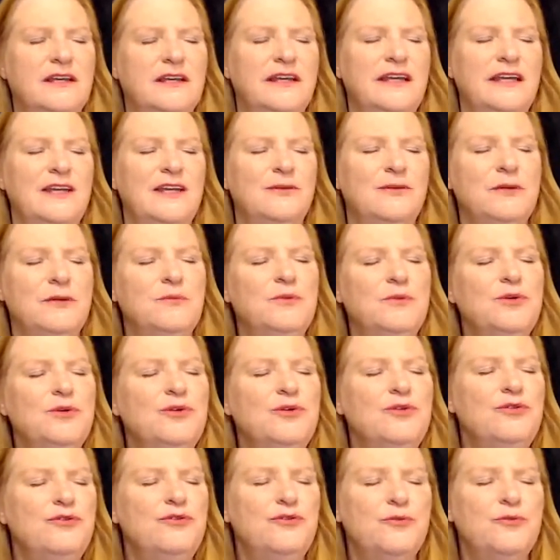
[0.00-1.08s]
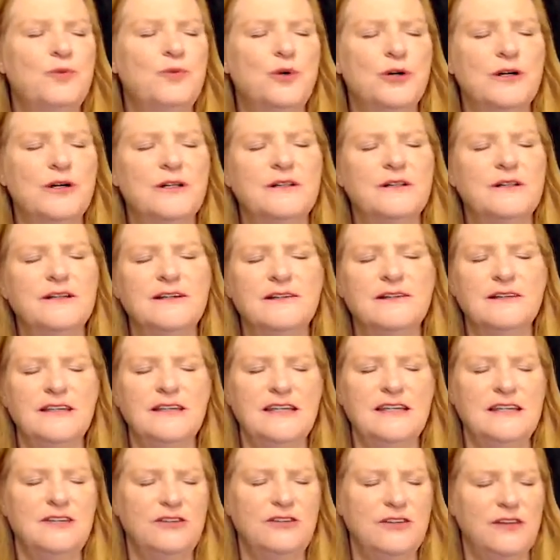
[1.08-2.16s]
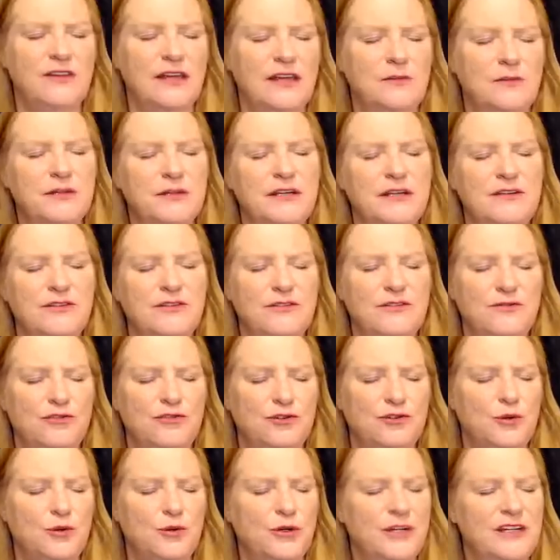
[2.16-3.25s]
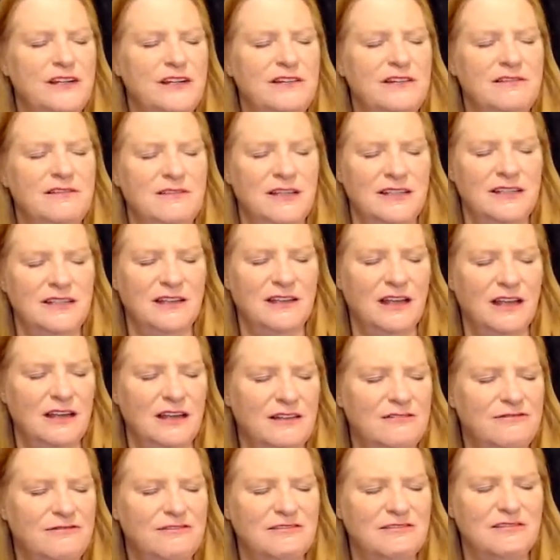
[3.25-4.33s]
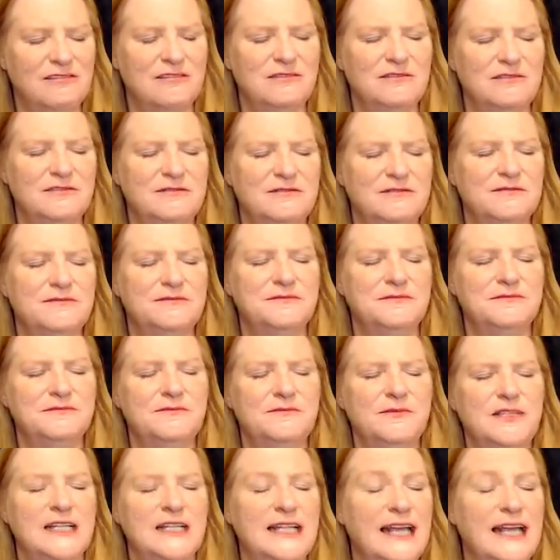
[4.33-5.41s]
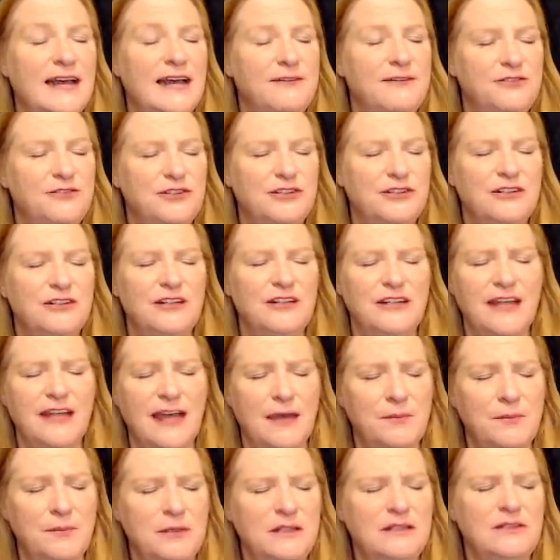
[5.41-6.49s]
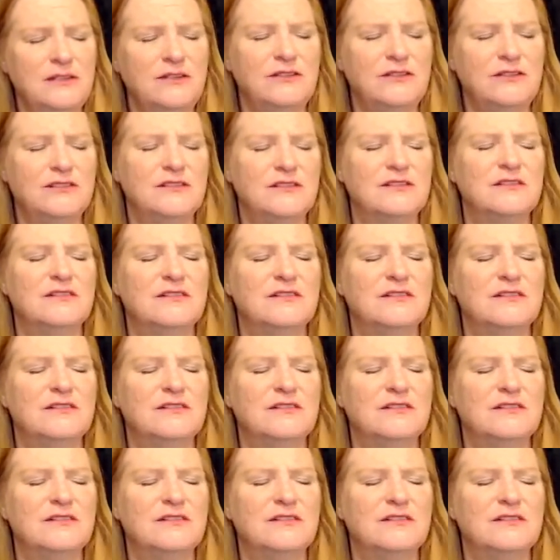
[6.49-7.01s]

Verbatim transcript: and we move more clearly into that place of joy and love, laughter and happiness.